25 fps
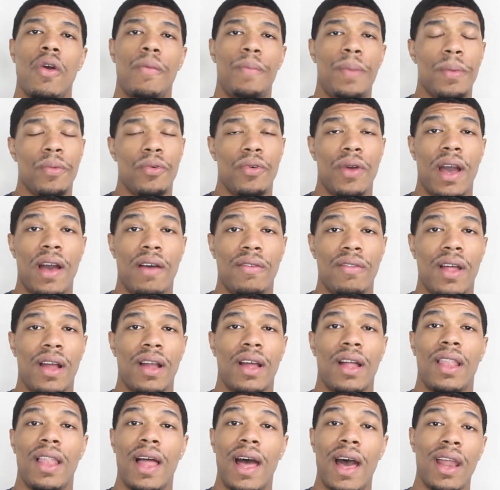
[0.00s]
people who have
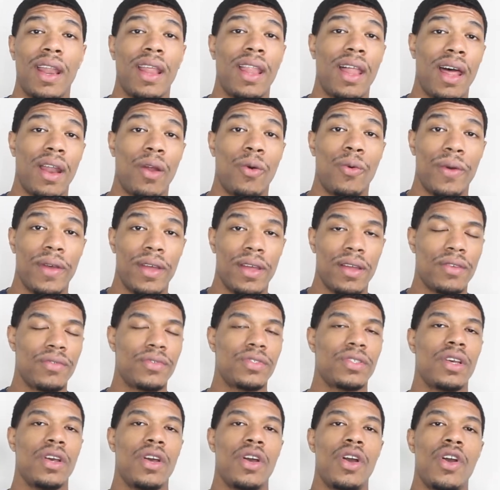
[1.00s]
like a lot of
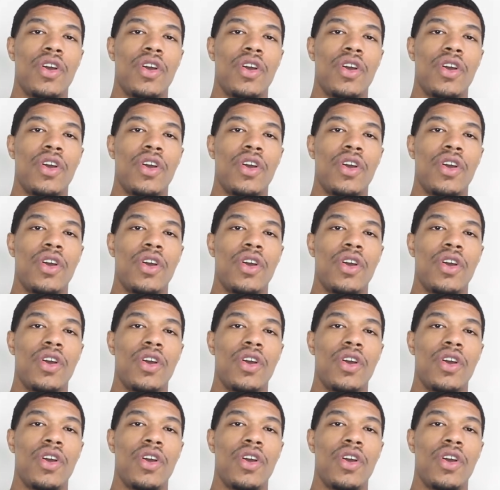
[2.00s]
waves,